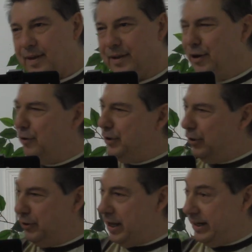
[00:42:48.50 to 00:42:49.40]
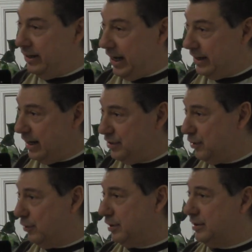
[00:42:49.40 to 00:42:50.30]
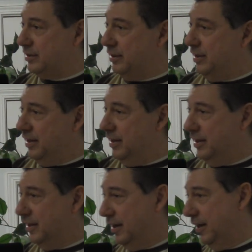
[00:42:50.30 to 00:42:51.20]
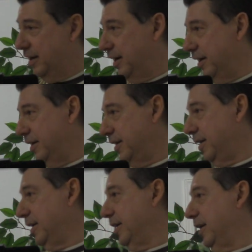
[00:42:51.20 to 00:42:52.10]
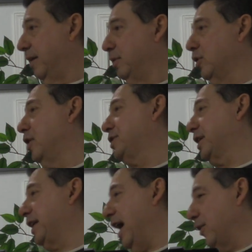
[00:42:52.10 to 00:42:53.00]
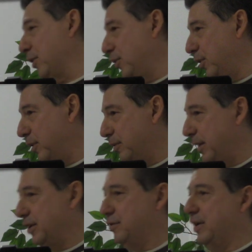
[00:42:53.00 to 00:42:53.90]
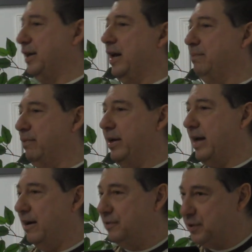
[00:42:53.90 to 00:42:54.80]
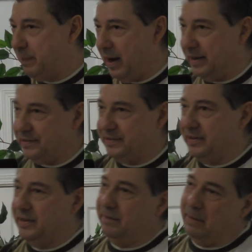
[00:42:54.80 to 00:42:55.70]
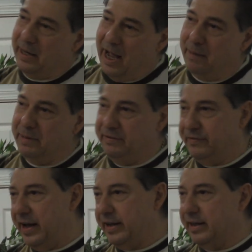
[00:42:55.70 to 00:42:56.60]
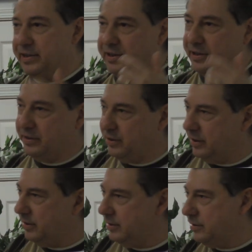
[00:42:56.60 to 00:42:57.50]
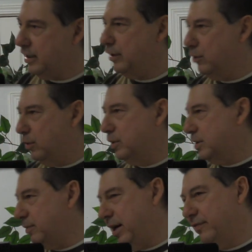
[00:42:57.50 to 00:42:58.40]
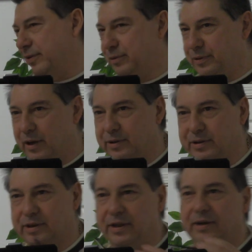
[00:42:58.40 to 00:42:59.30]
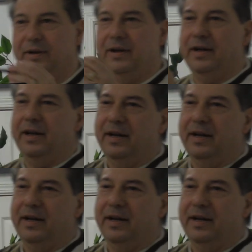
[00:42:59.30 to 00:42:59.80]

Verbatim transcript: You know, the old AA joke is, uh, uh, uh, I'm allergic to alcohol. When I drink it, I break out in spots. Miami, Vegas, St. Louis, wherever. who knows, you know.